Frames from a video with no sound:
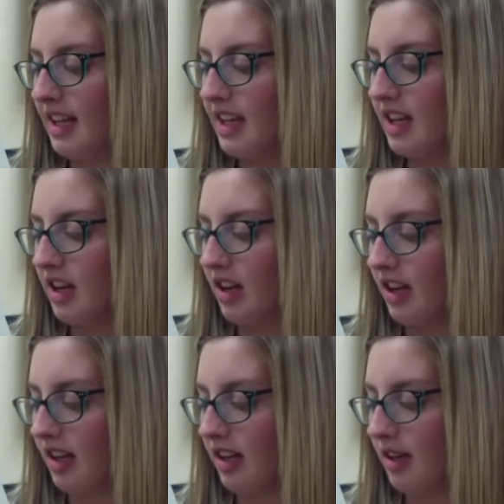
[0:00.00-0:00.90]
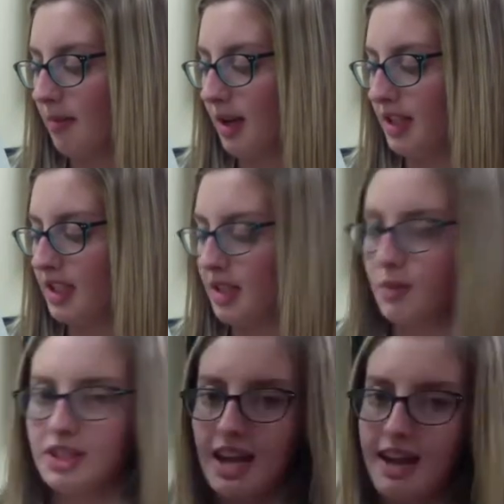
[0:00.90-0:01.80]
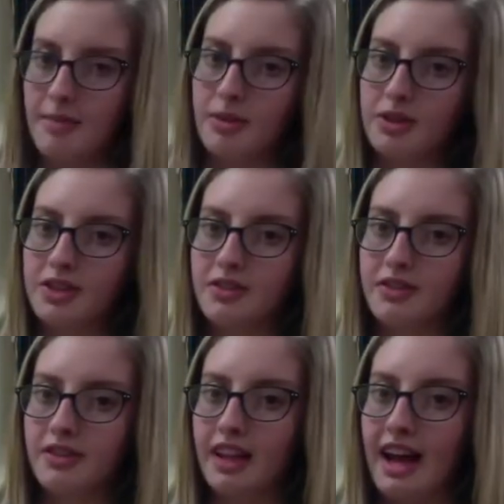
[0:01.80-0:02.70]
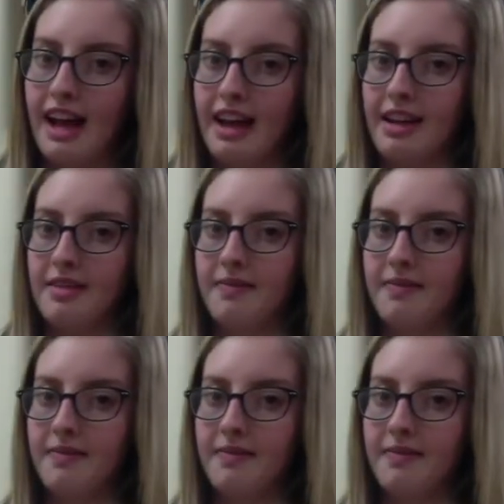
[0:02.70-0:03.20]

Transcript: he could, Buzzy was able to fly.